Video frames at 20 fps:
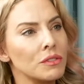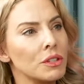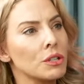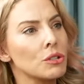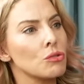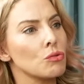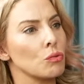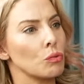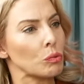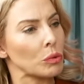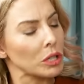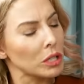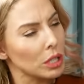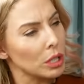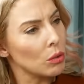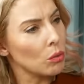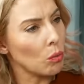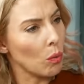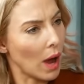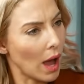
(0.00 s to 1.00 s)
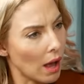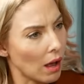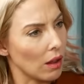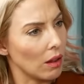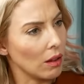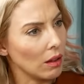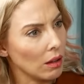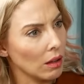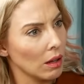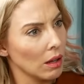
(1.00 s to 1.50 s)
us really
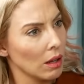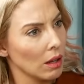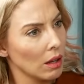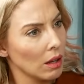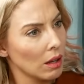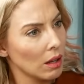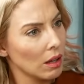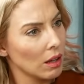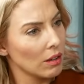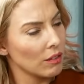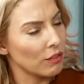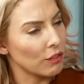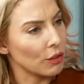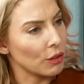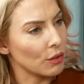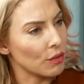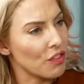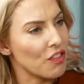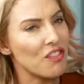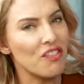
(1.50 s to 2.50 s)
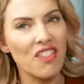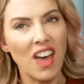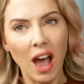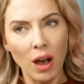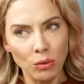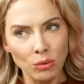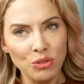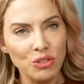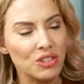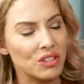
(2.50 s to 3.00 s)
well for
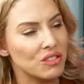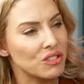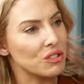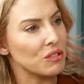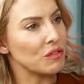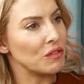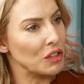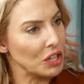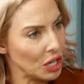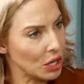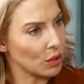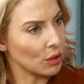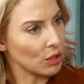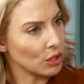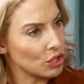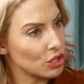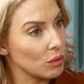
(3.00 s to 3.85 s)
thousands of years.